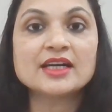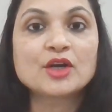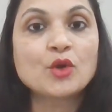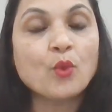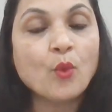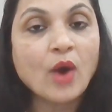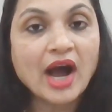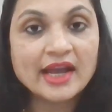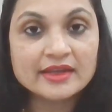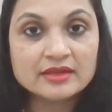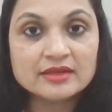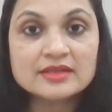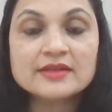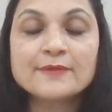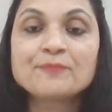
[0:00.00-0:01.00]

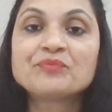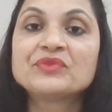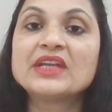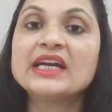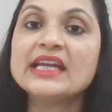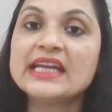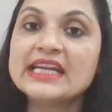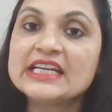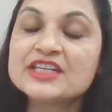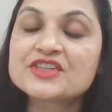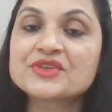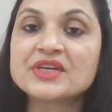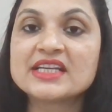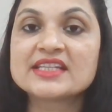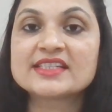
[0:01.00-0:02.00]
acquire the
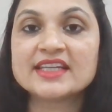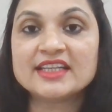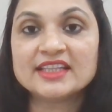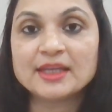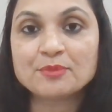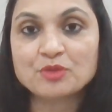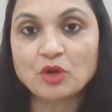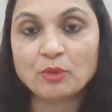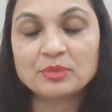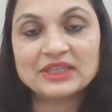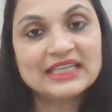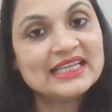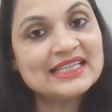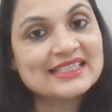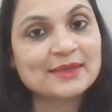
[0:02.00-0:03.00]
interest in the
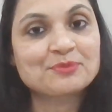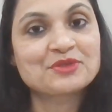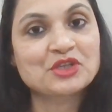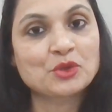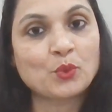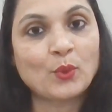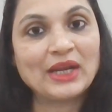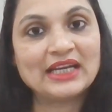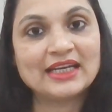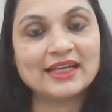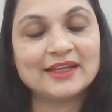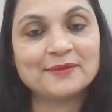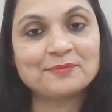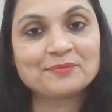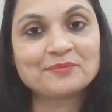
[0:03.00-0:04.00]
property
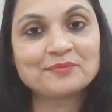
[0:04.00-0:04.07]
subsequently.